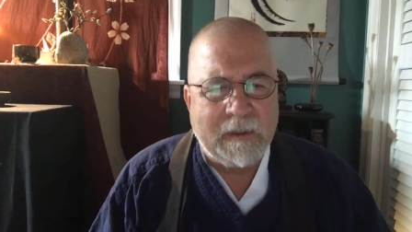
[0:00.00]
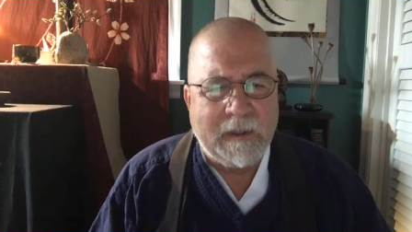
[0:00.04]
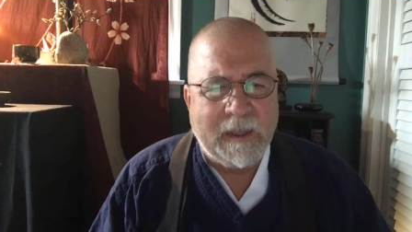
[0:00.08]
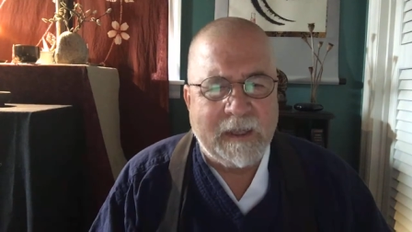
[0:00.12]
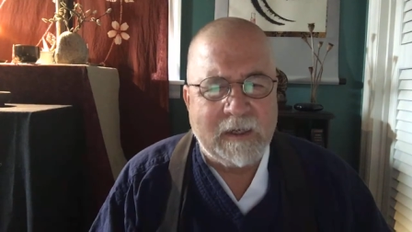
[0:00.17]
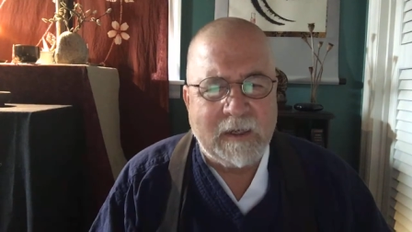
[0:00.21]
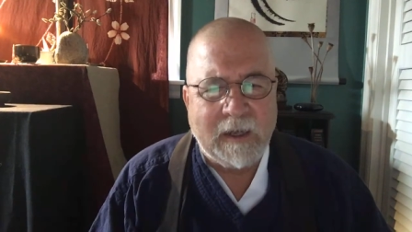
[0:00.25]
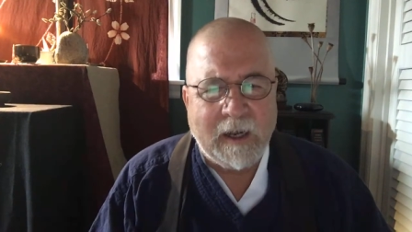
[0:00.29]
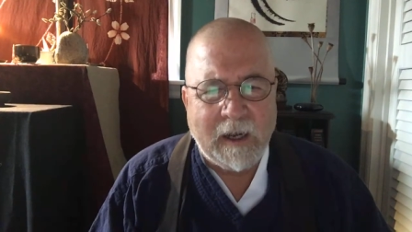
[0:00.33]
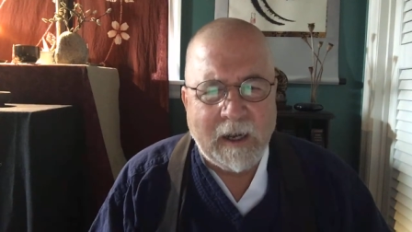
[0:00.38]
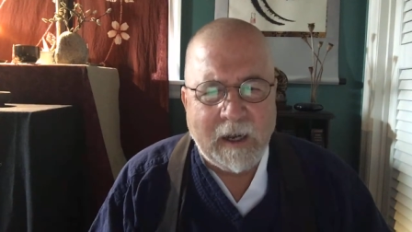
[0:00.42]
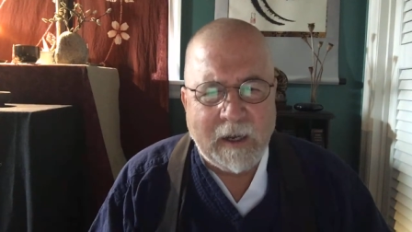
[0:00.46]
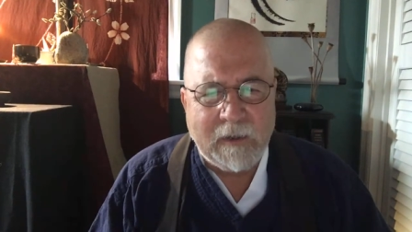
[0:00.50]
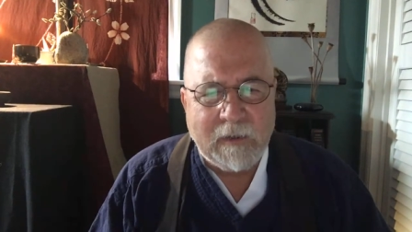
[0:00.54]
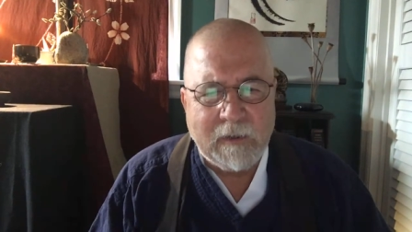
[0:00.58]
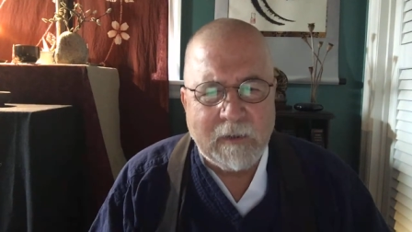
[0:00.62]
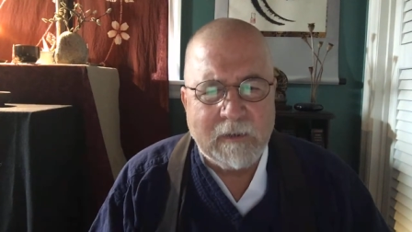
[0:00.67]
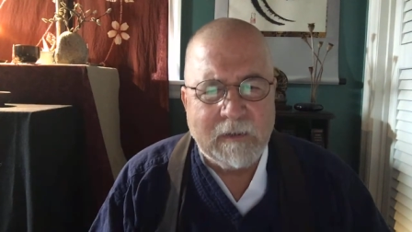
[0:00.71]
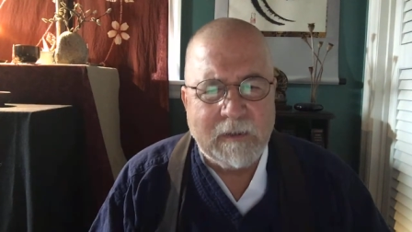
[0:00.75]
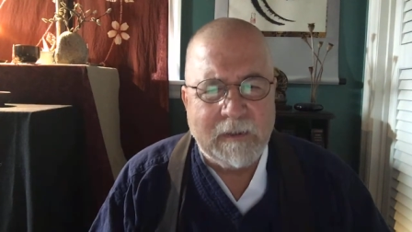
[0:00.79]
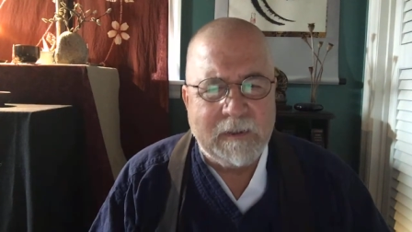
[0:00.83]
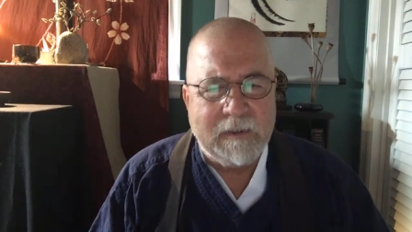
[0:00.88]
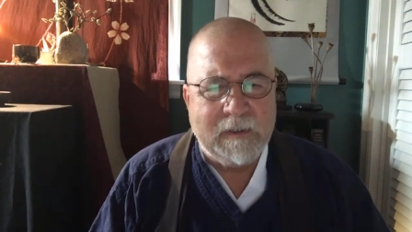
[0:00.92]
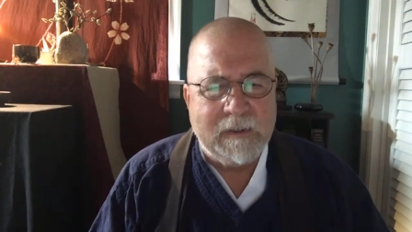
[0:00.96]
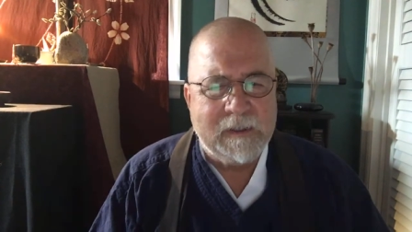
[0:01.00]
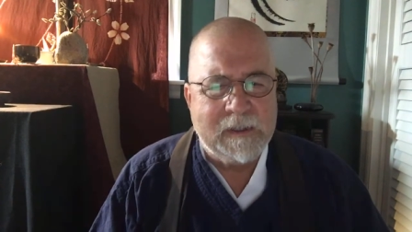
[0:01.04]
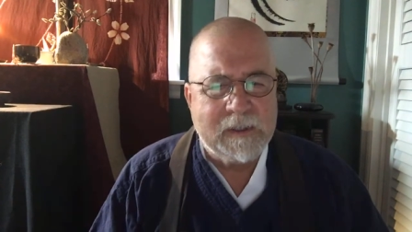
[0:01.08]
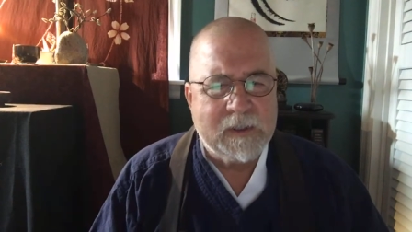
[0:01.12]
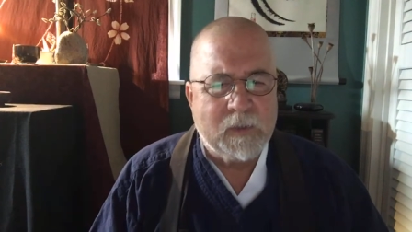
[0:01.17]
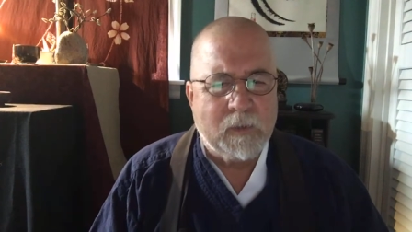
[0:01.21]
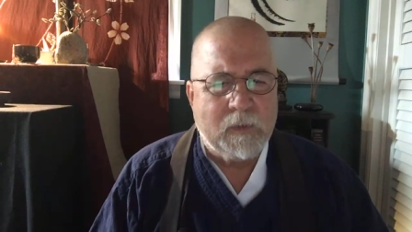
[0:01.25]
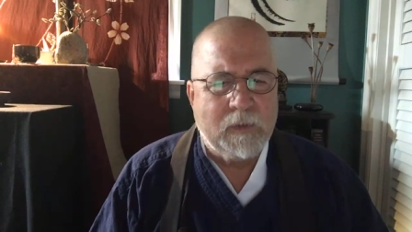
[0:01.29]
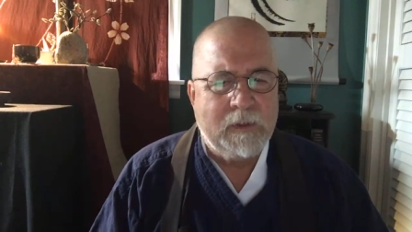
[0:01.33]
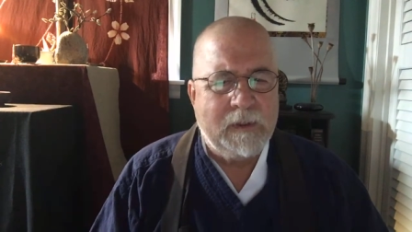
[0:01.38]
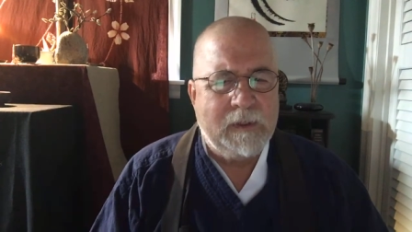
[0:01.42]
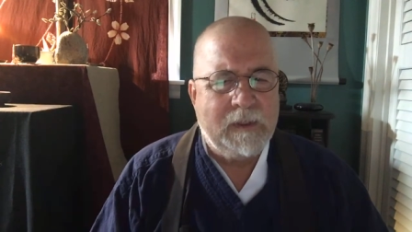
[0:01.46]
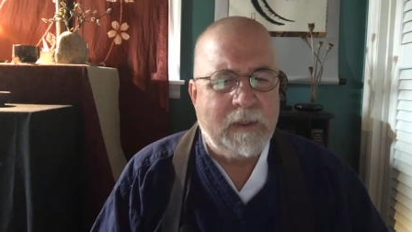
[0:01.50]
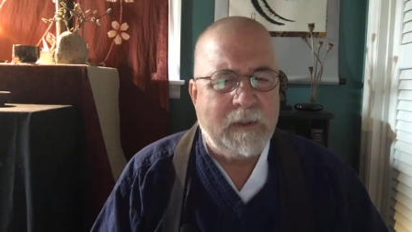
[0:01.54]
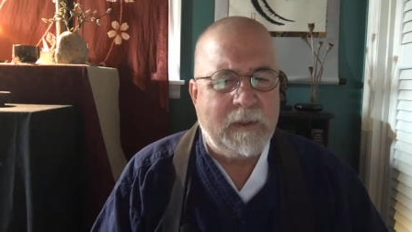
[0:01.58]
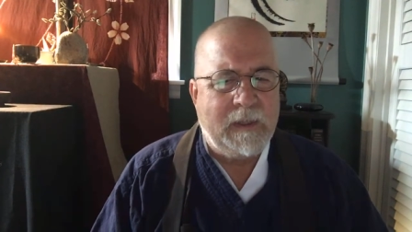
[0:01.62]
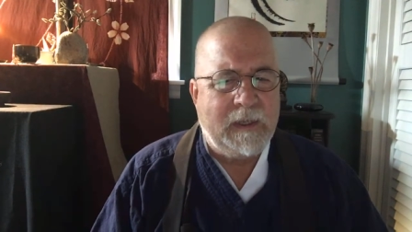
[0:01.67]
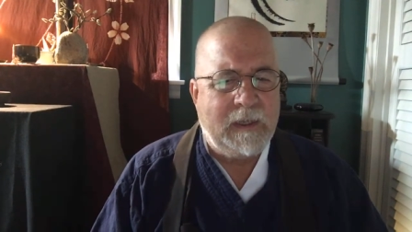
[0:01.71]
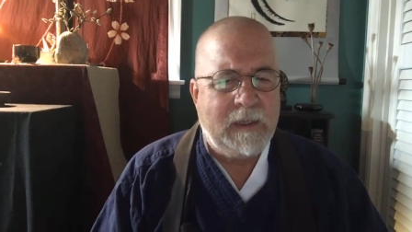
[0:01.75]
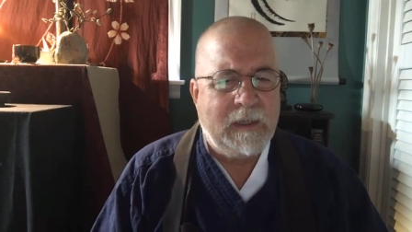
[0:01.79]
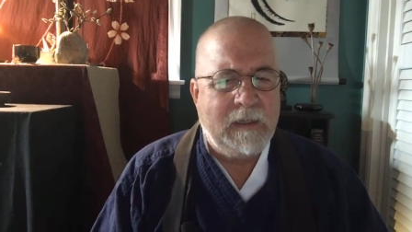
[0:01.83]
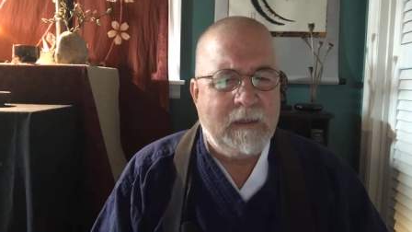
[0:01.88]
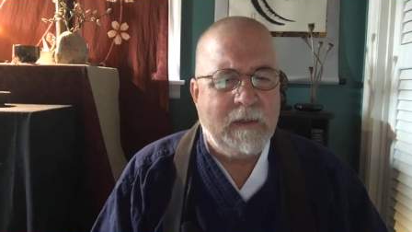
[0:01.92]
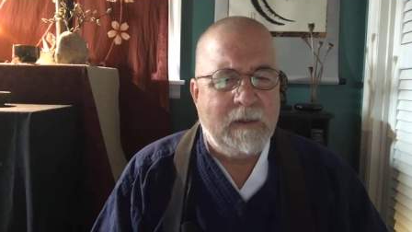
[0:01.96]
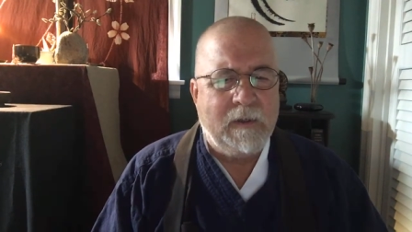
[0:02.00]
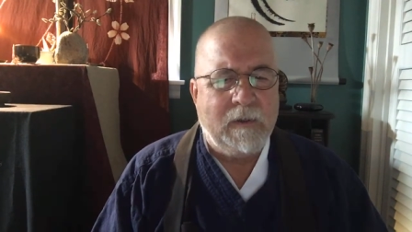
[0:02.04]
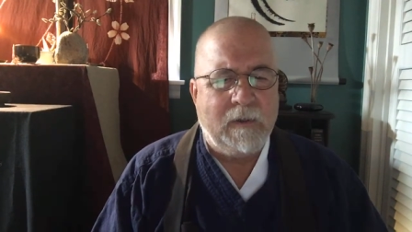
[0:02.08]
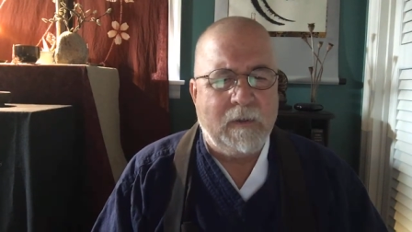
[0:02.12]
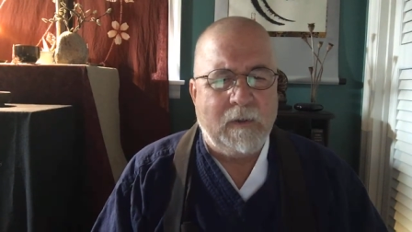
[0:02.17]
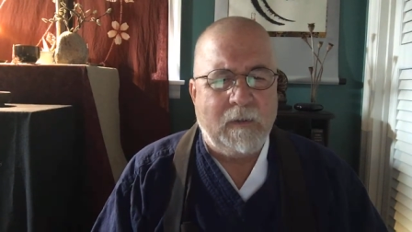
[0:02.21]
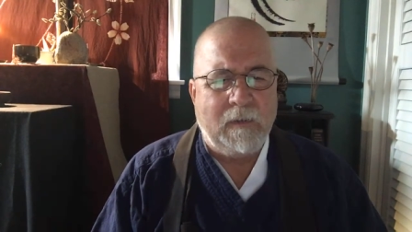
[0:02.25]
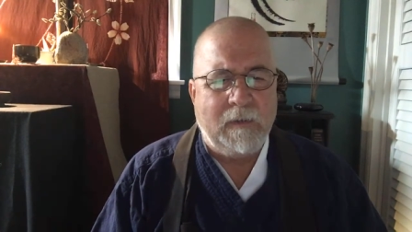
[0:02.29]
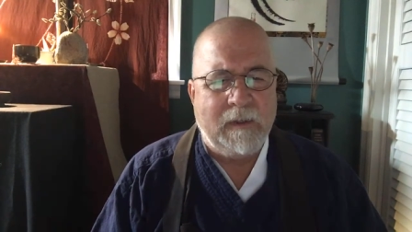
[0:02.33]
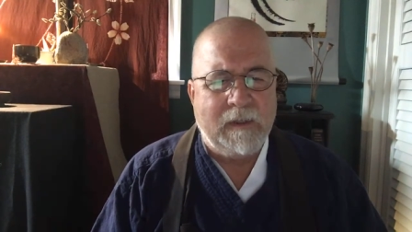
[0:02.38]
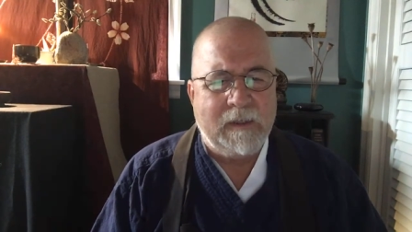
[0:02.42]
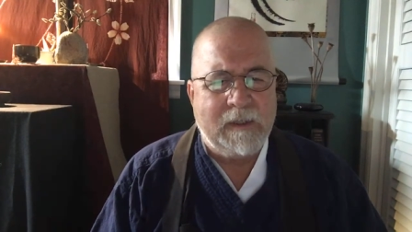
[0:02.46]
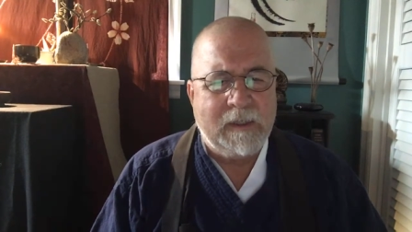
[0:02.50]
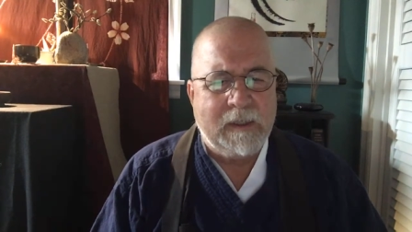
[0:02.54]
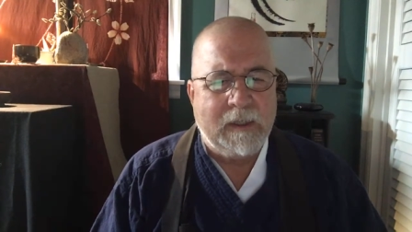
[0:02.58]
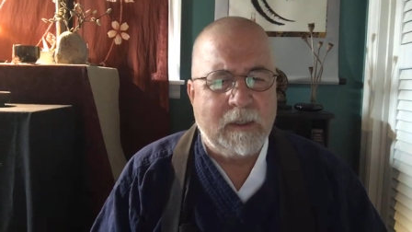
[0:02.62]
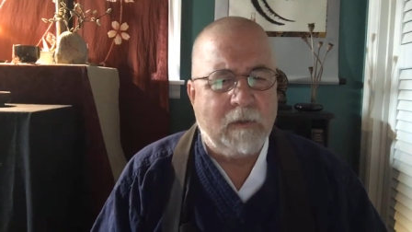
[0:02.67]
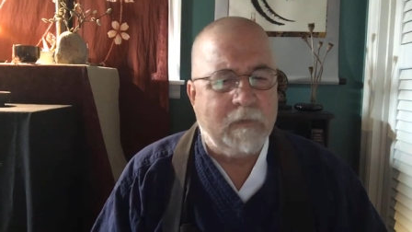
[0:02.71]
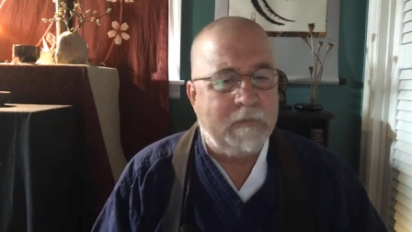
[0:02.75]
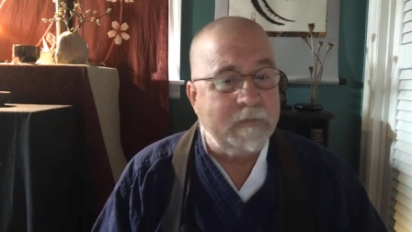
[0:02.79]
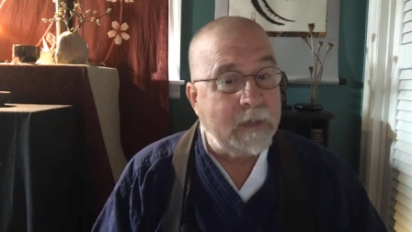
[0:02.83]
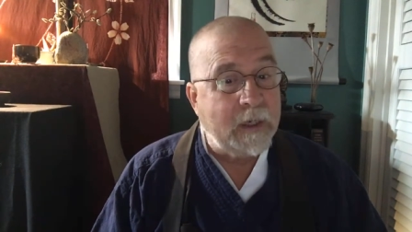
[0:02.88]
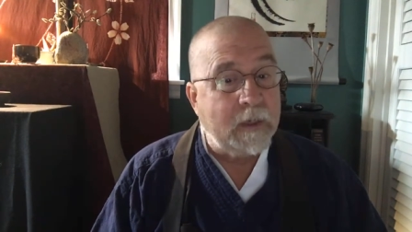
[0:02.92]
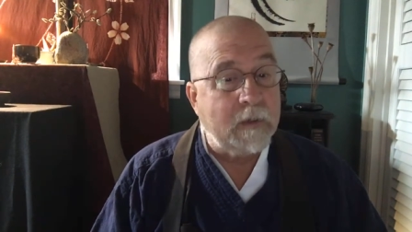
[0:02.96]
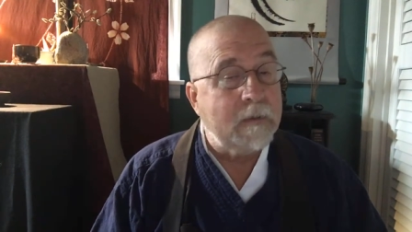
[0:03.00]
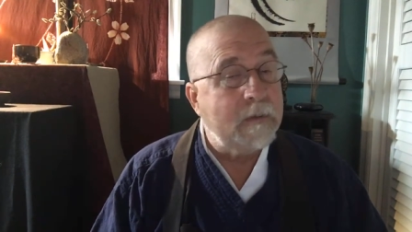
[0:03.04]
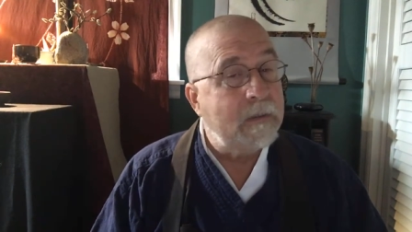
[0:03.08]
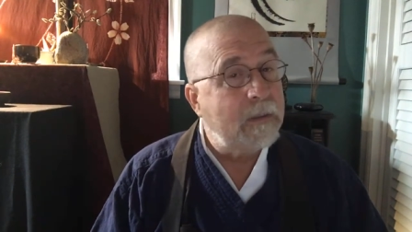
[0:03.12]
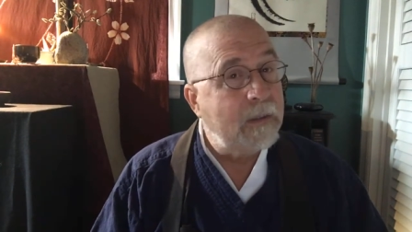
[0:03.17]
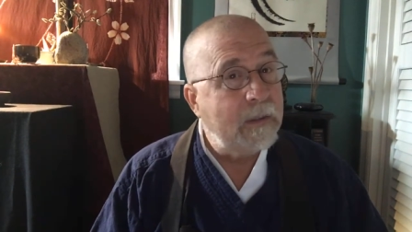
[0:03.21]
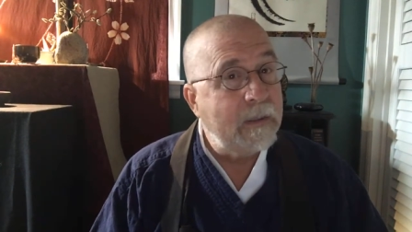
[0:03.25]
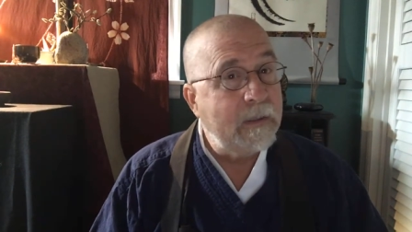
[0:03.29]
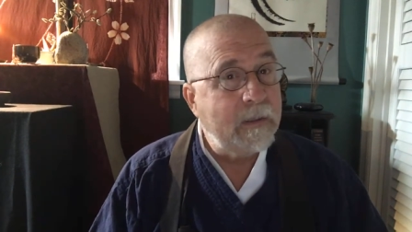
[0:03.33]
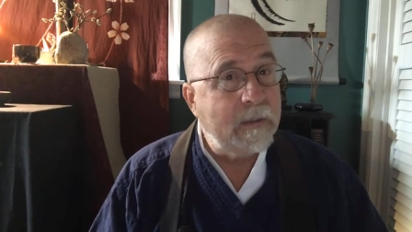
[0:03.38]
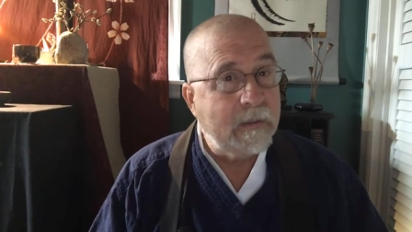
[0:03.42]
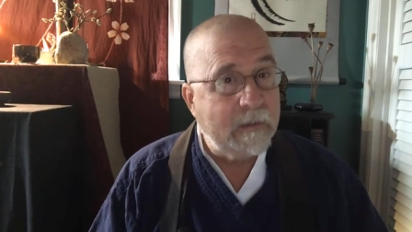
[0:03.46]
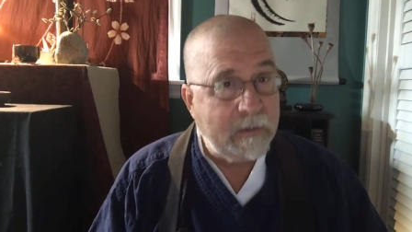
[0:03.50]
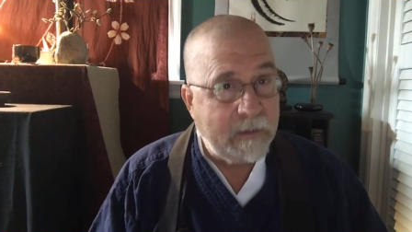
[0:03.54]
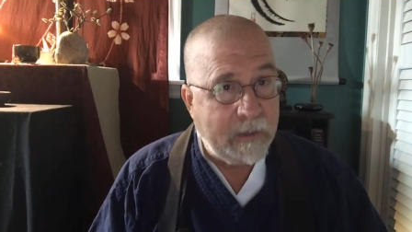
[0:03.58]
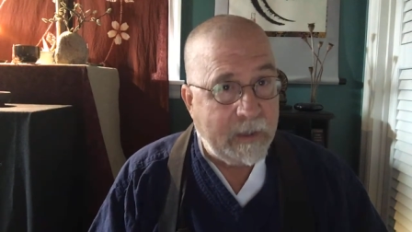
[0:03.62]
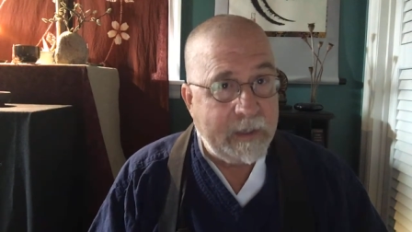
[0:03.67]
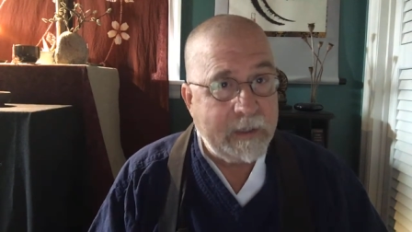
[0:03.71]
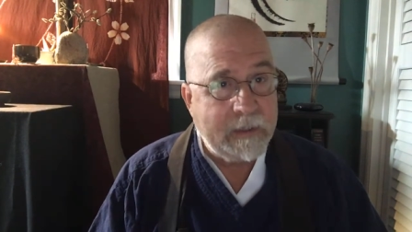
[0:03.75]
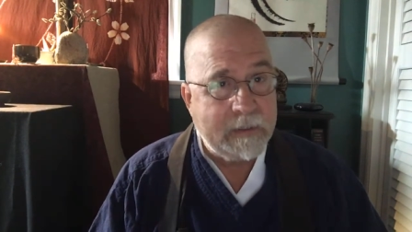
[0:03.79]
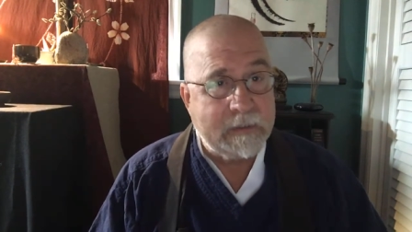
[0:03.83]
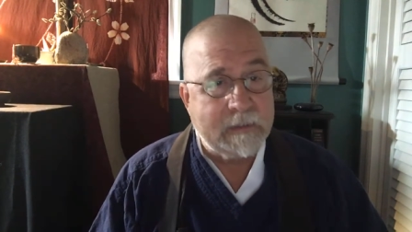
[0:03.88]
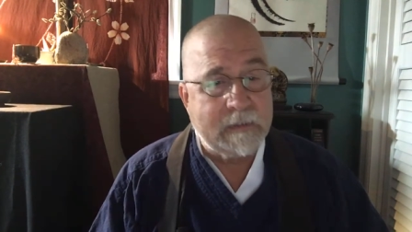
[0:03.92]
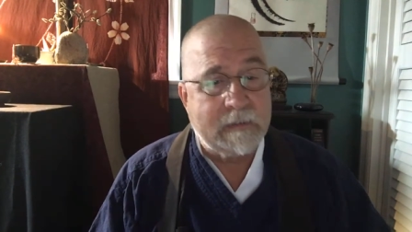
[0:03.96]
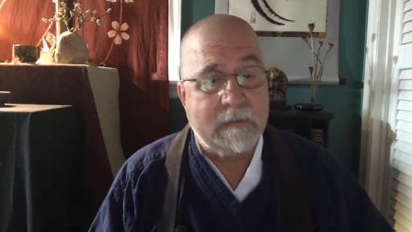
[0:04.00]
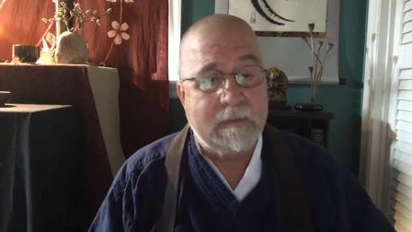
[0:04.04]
that utterly destroys the ego, the self, now that